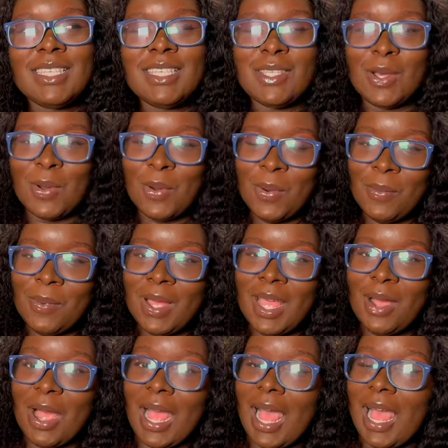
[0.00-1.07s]

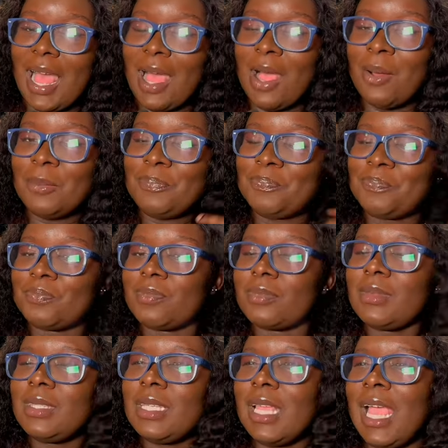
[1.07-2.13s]
So um,
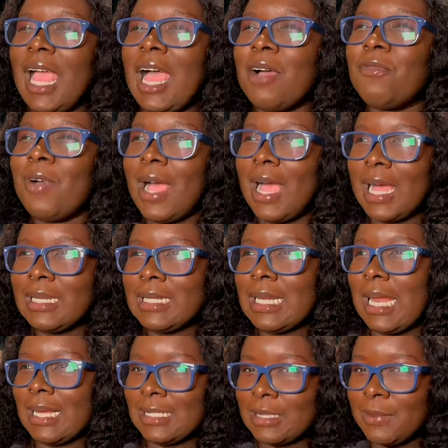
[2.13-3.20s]
I've had
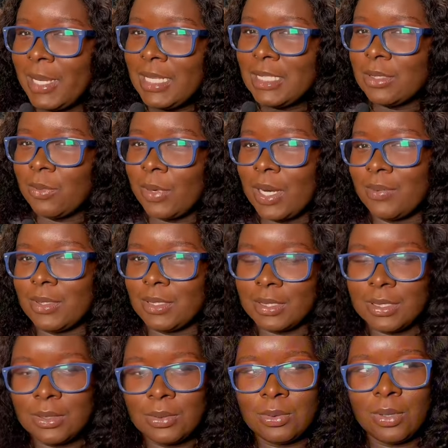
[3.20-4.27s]
classmates when I was in
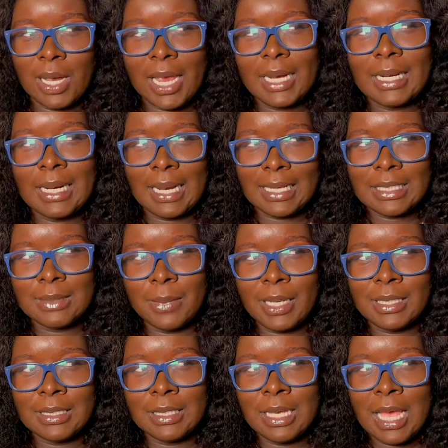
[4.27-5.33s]
school. I had
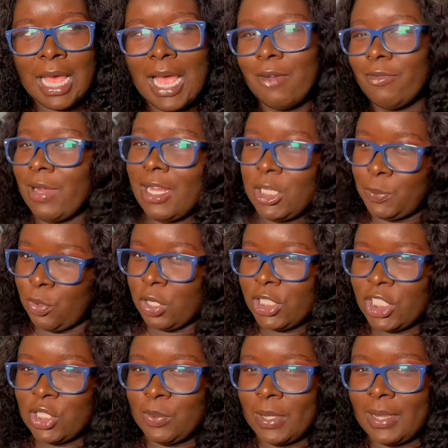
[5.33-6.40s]
classmates. I've had
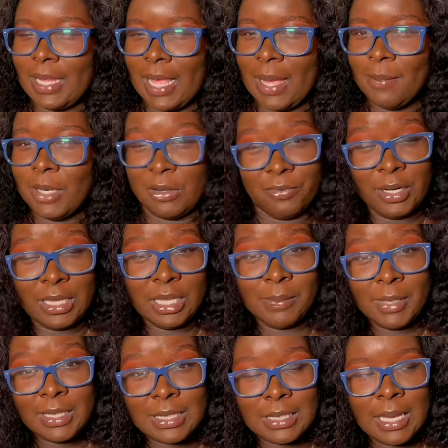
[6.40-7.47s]
projects with them. They're
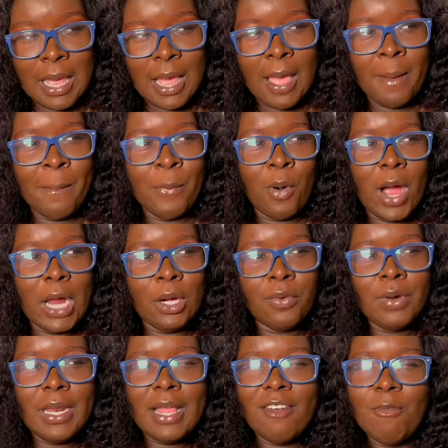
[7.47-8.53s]
Vietnamese, but I don't
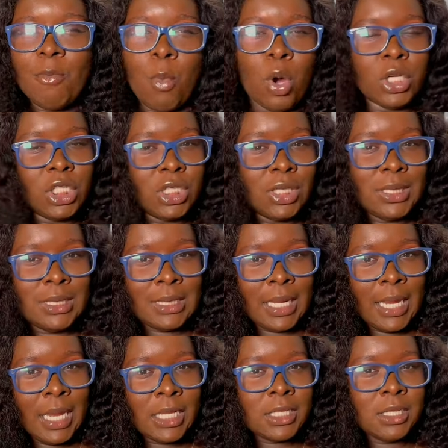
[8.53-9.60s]
really have much to
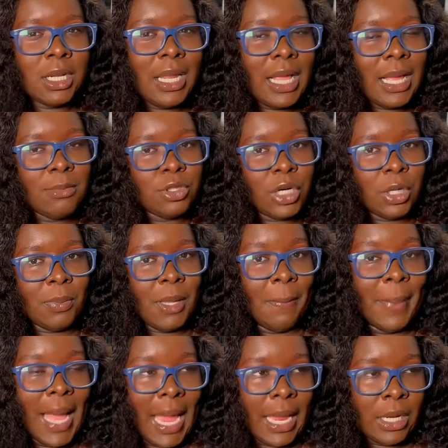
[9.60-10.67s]
say. It's not like I'm trying to be
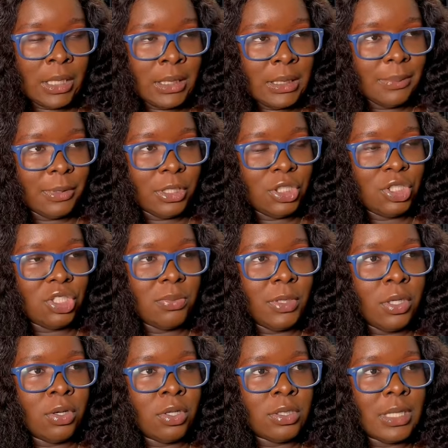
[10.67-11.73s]
biased, but it's just
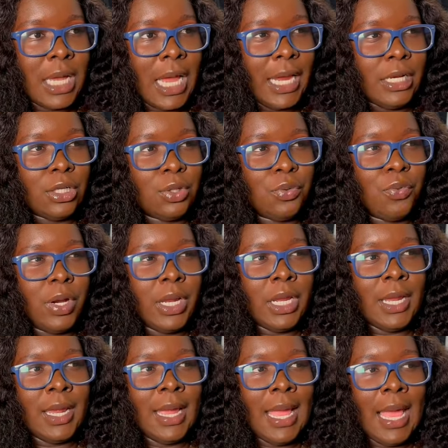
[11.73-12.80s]
because I don't
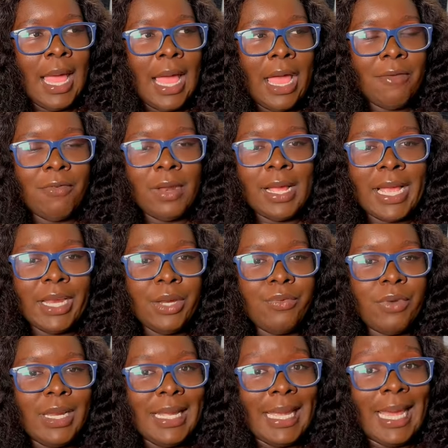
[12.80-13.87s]
really. I feel like I didn't
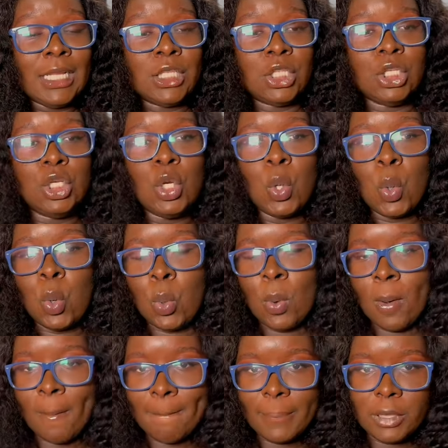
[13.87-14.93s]
really get to know
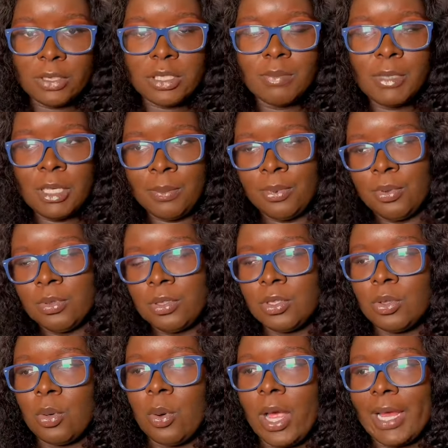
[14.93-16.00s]
these people,
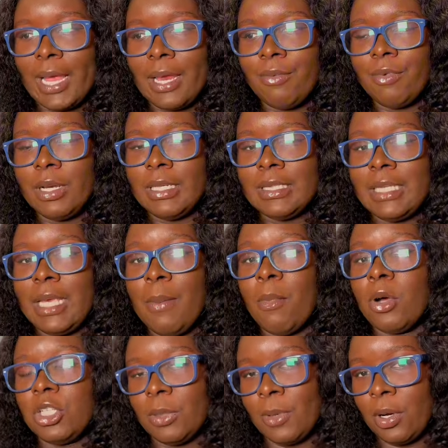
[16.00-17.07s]
so I can't really say
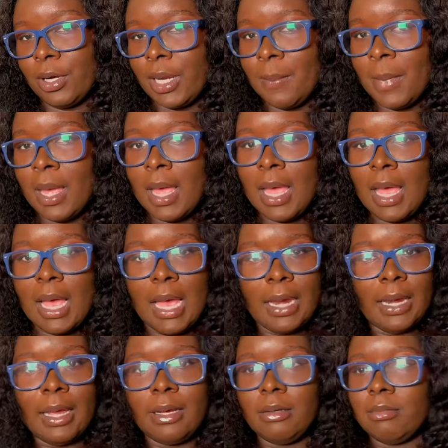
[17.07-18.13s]
much about them.
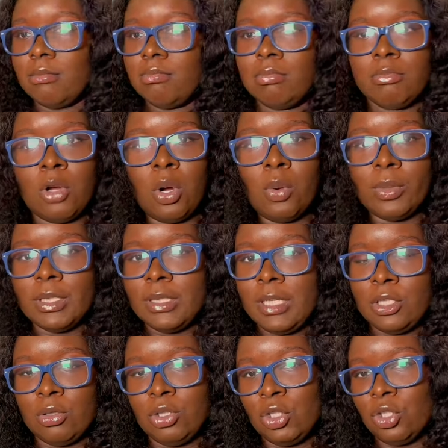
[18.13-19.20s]
And I always say,
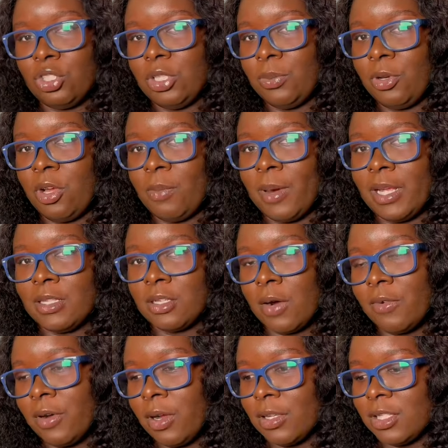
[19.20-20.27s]
don't judge a book by its
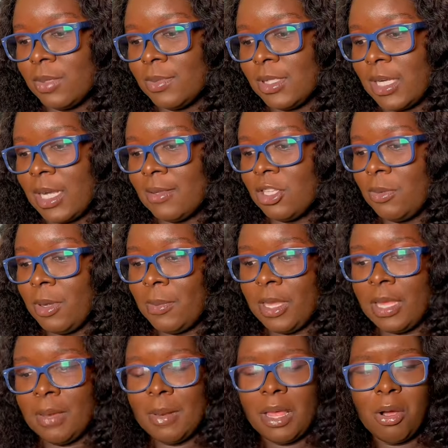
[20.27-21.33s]
cover, because sometimes it may
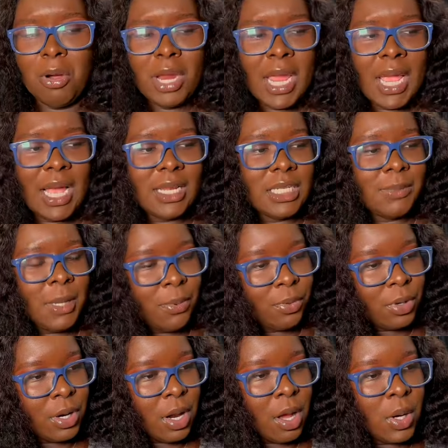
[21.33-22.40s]
be like, oh yeah, these people
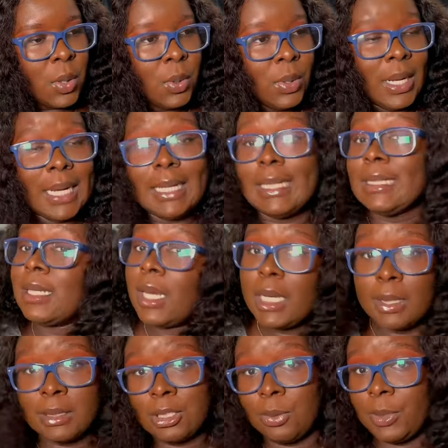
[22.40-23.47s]
are not good, and they turn
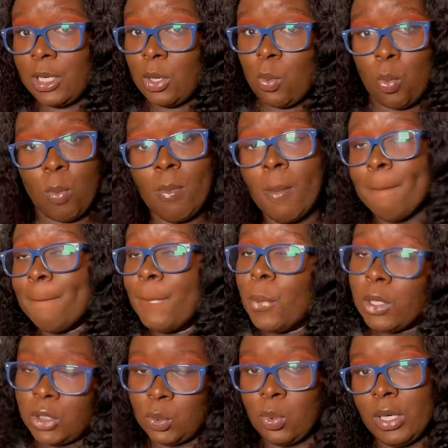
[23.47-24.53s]
out to be the
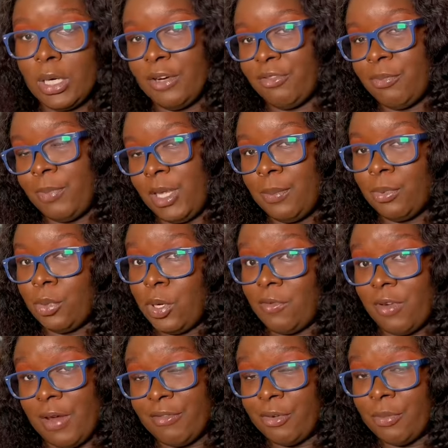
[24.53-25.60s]
most wonderful people you've
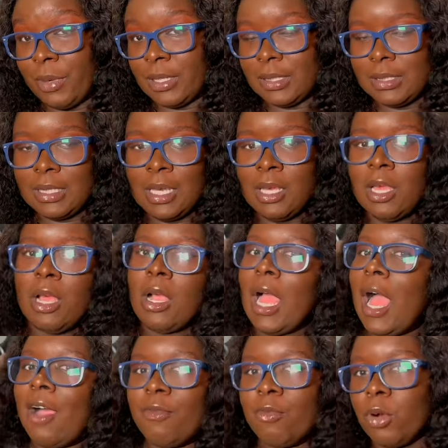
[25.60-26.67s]
ever met.
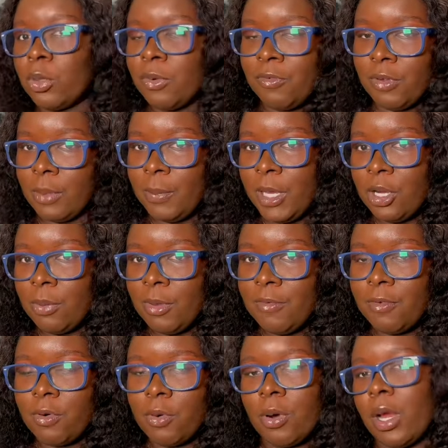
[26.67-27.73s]
I've worked with Filipino
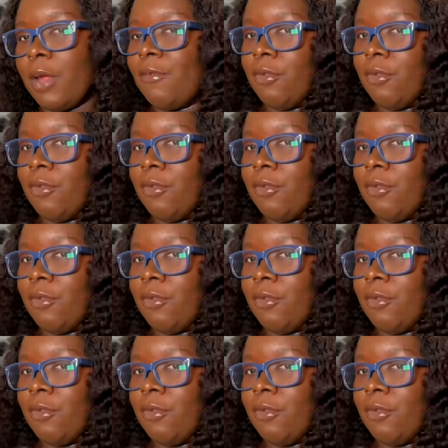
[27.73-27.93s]
before, I've